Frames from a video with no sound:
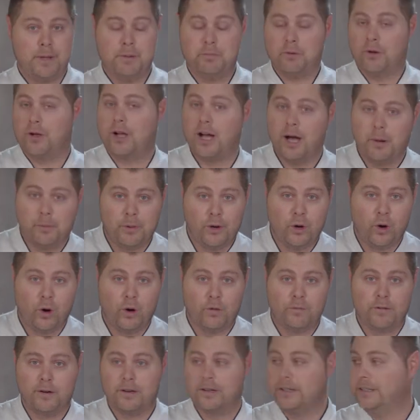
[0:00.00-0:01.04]
people coming
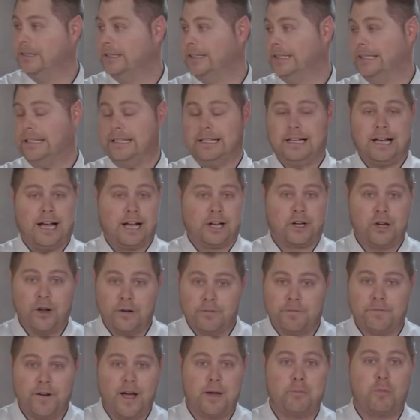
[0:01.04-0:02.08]
over,
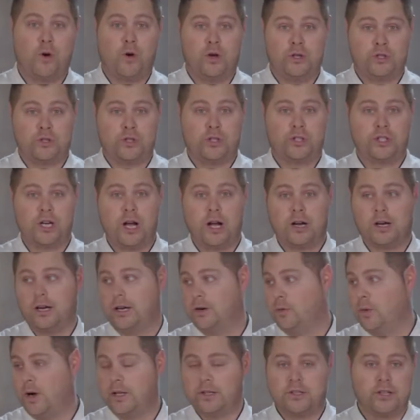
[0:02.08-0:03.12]
couldn't find my oyster
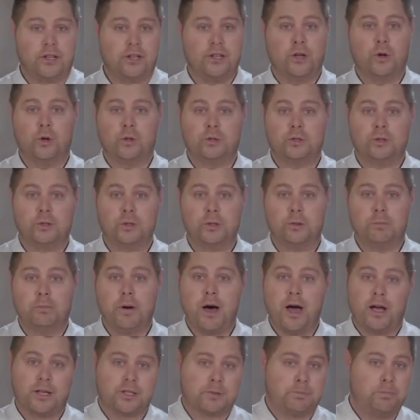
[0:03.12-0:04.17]
shucker, went to the old
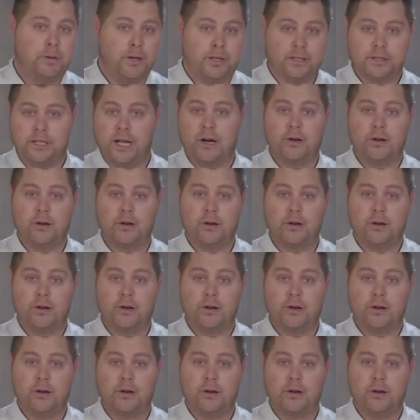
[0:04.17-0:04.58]
toolbox, picked